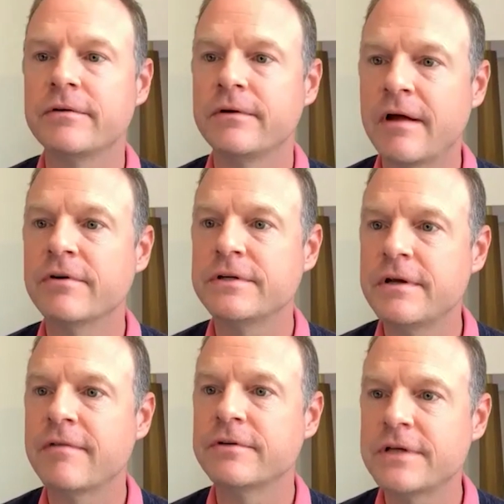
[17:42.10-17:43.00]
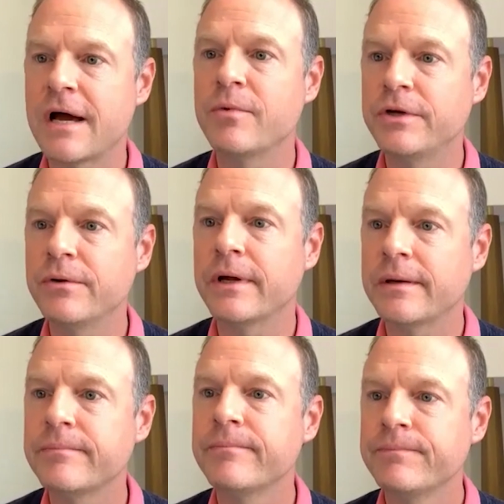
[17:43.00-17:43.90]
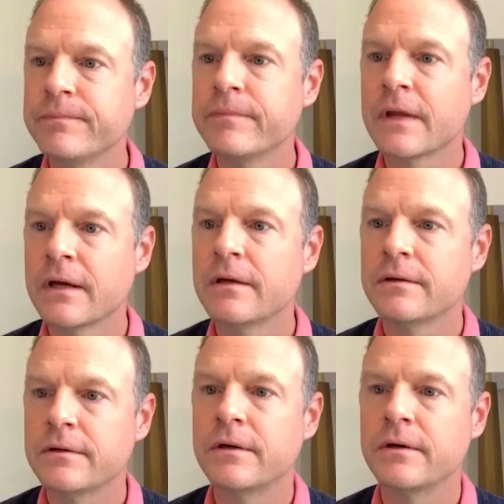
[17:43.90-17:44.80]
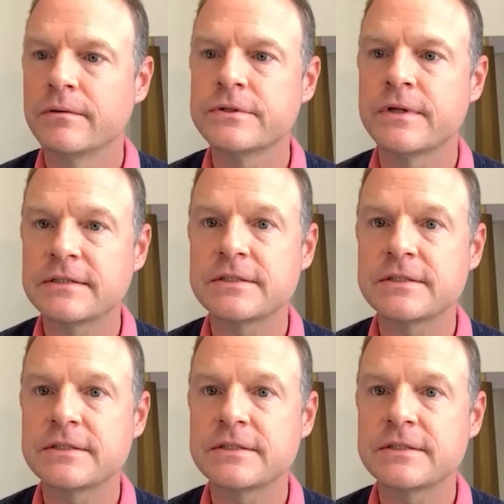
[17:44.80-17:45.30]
every time we do it, So that's